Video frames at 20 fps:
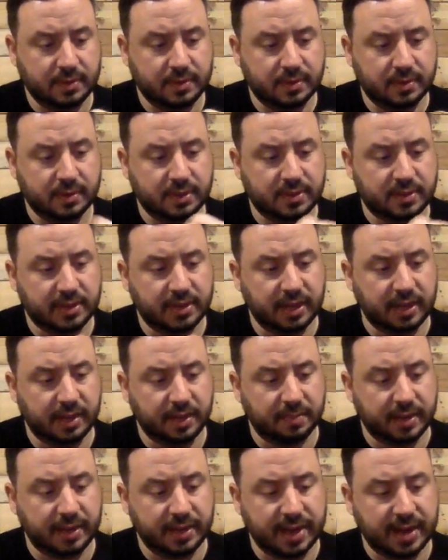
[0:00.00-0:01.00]
Let's see,
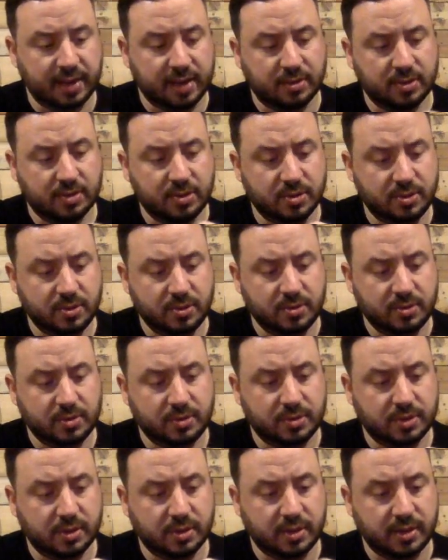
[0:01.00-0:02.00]
in my
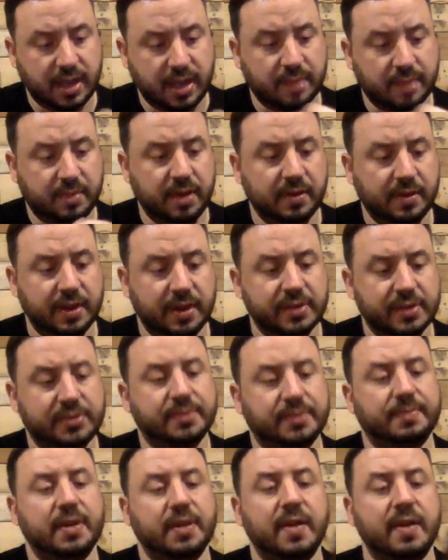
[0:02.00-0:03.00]
downloads. Uh, yeah, here it
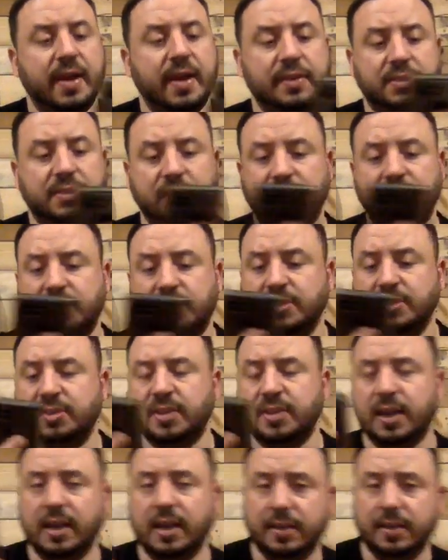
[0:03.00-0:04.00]
is. All right, so this is
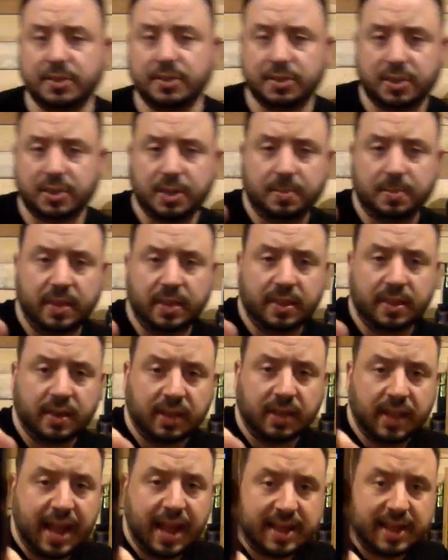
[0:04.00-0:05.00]
uh, this is going to be the
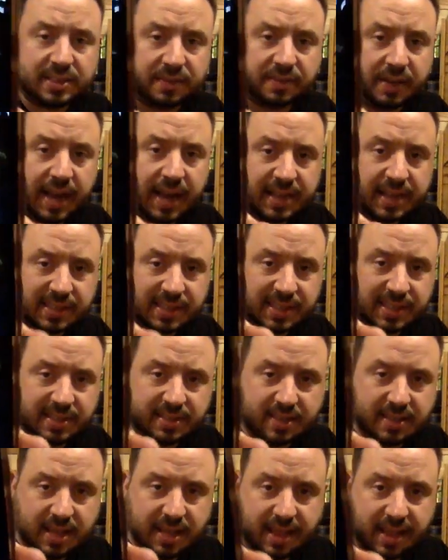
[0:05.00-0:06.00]
glass. If you guys could
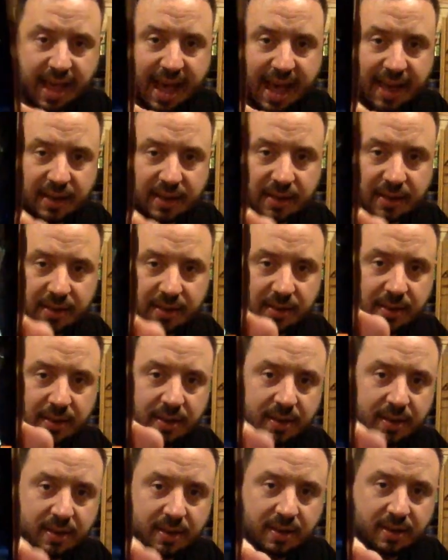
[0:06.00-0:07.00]
see that,
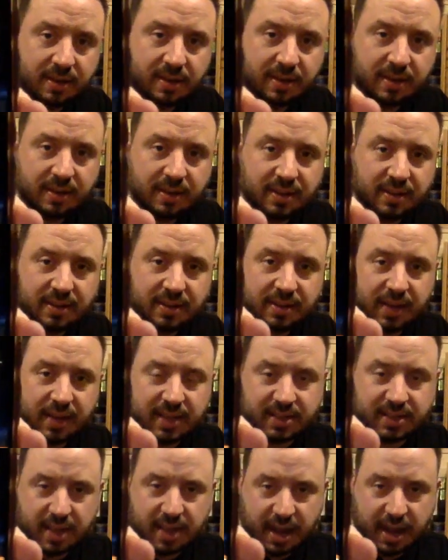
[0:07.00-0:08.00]

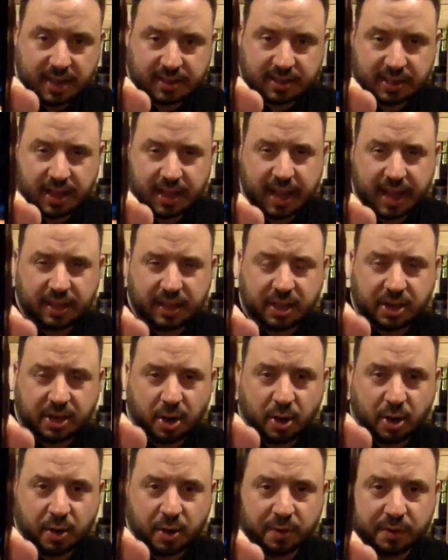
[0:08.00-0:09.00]
it's a slightly
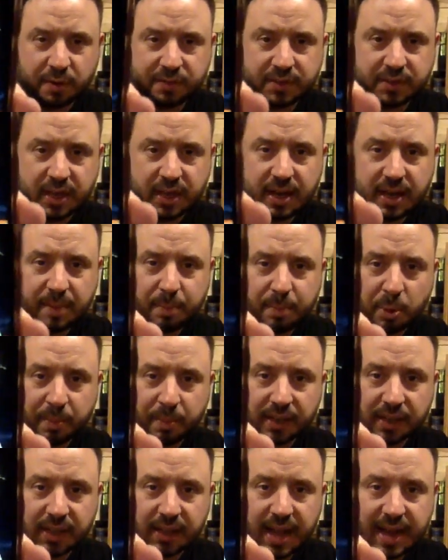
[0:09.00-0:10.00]
curved uh,
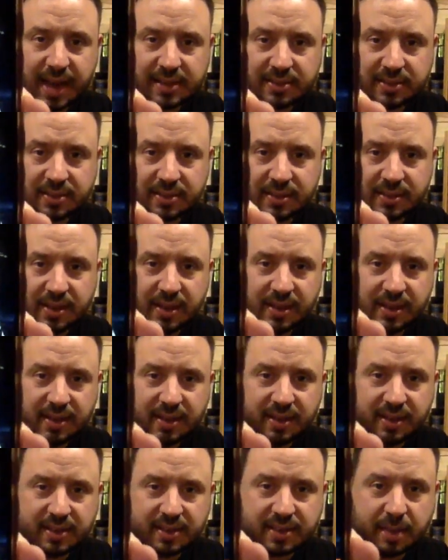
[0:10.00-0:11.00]
bourbon glass.
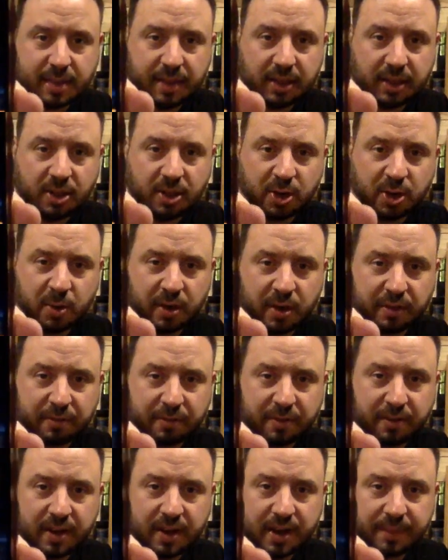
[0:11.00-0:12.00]
It's got my logo on the
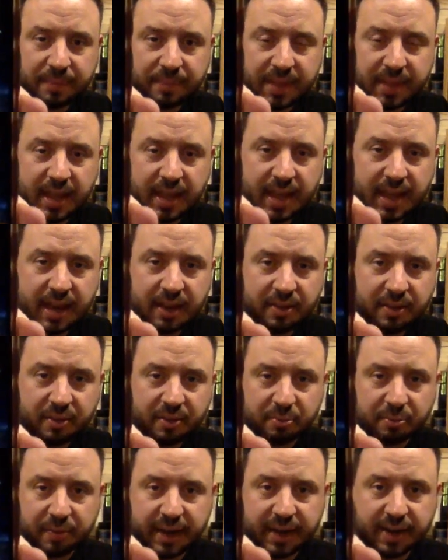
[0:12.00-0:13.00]
front, and on
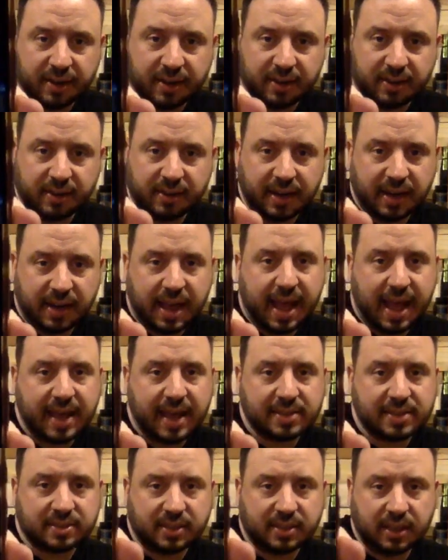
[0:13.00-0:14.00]
the rear, it
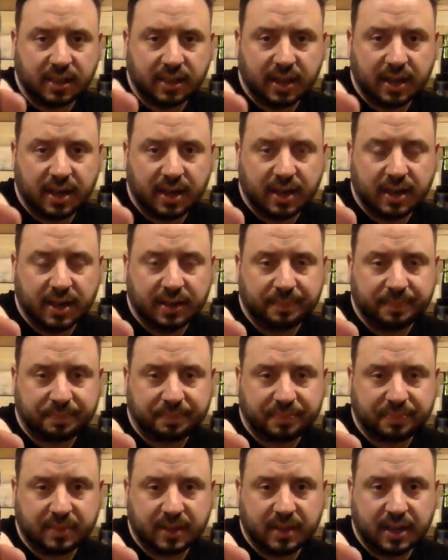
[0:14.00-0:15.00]
has the. Uh,
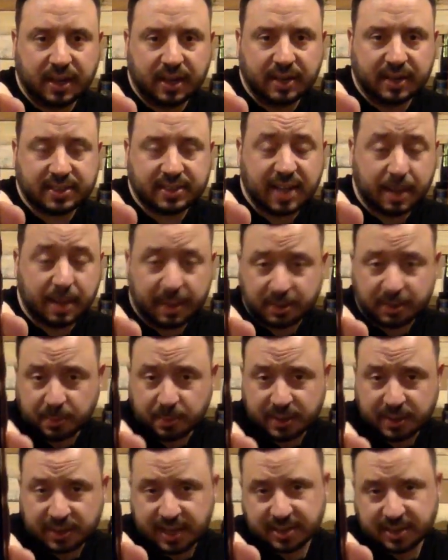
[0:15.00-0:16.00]
uh, it's not about the
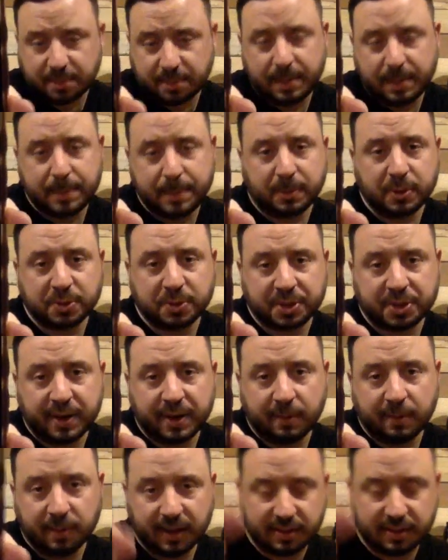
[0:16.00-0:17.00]
whiskey; it's the people you
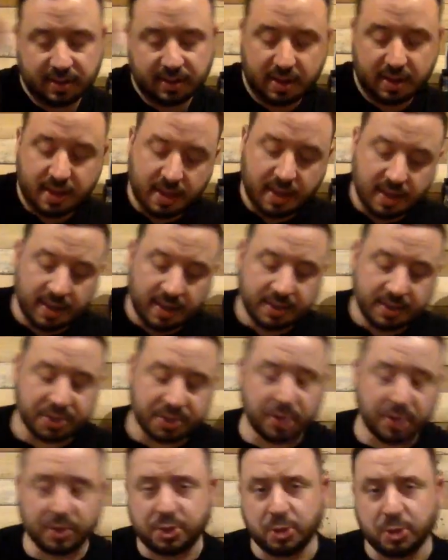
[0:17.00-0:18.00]
share it with.
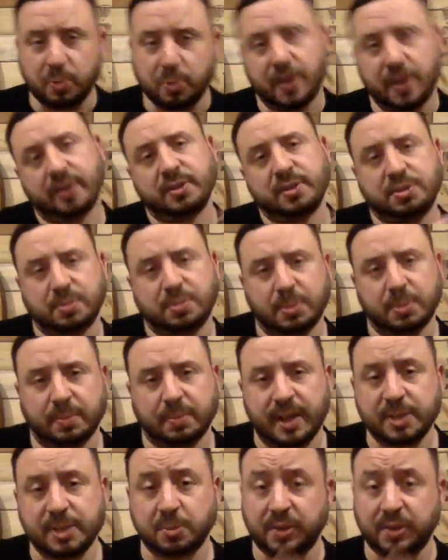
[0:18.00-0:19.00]
So the two winners from the
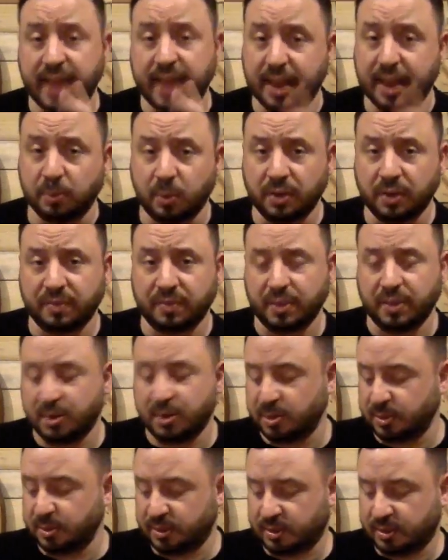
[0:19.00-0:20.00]
blends will get one of
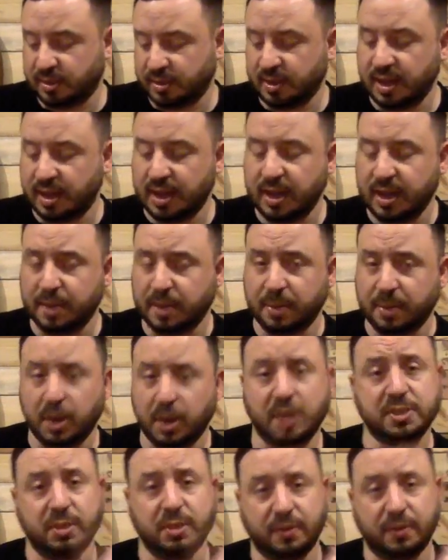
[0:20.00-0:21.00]
those, uh, but
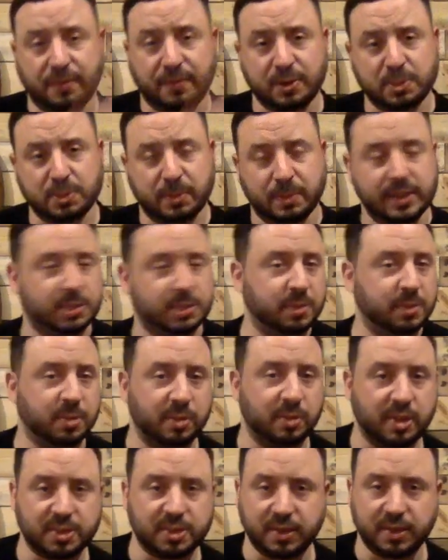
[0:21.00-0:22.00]
also the first place winner
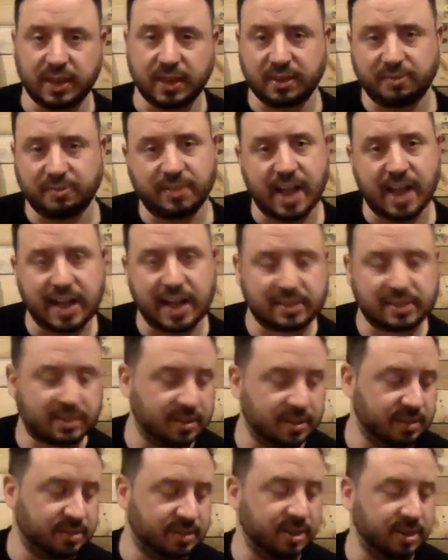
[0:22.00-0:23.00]
will also get the
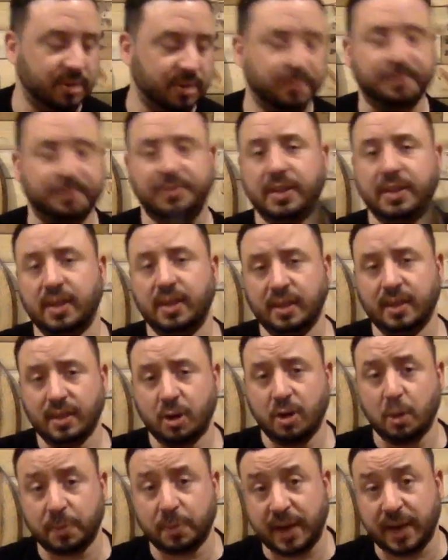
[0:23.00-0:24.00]
flask. So,
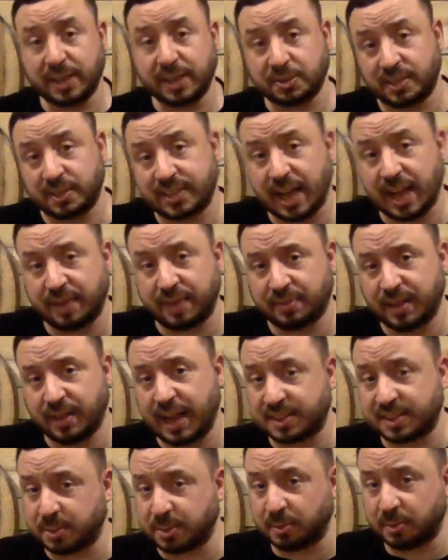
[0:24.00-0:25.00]
hope you guys are excited for
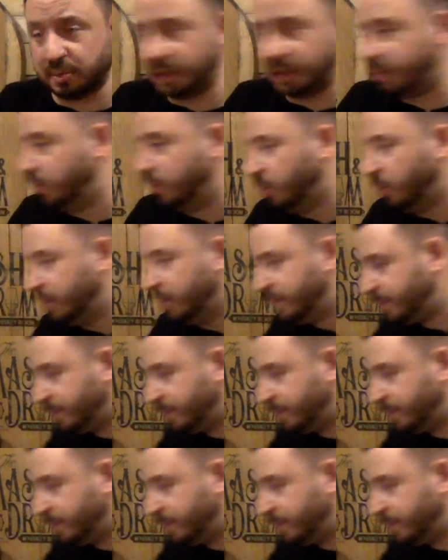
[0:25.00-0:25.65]
that. It's gonna be really cool.